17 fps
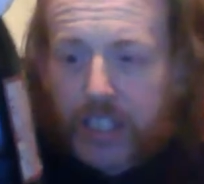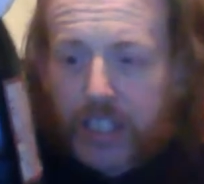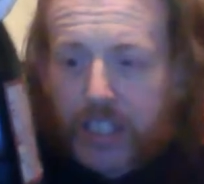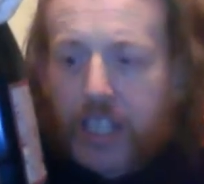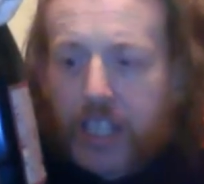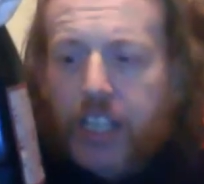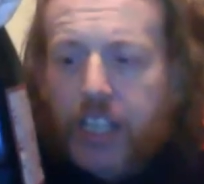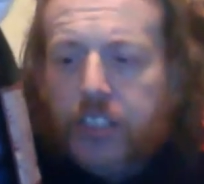
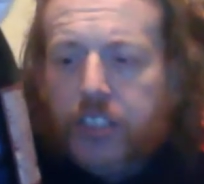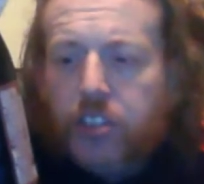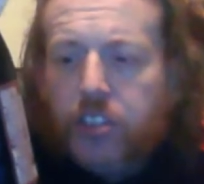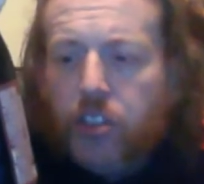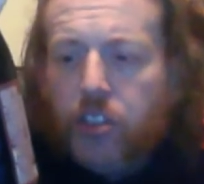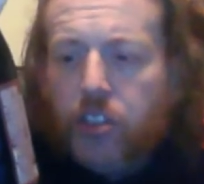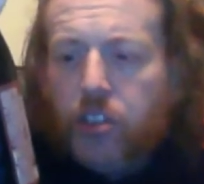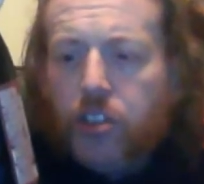aged
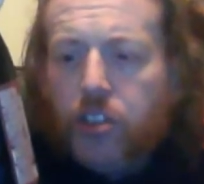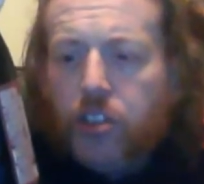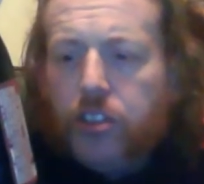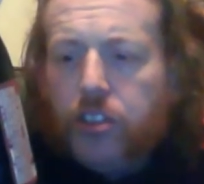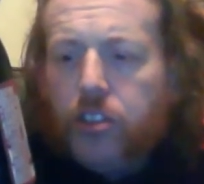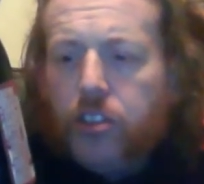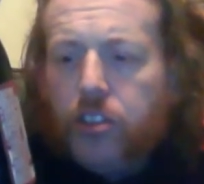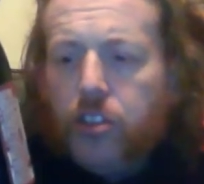on
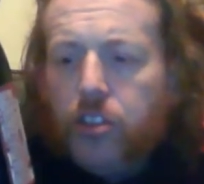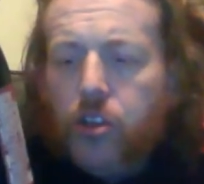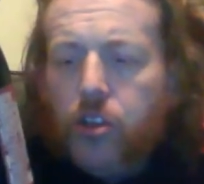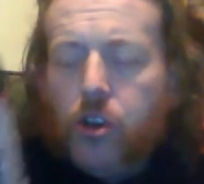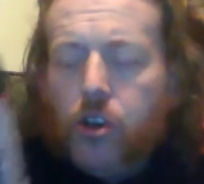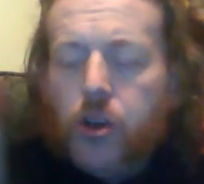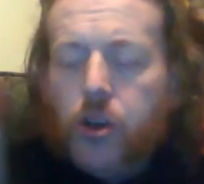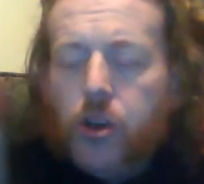
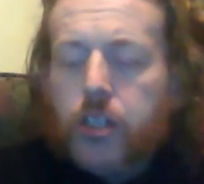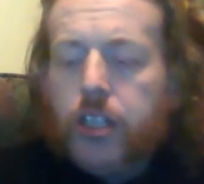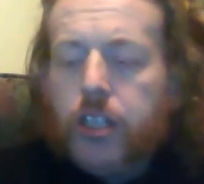oak.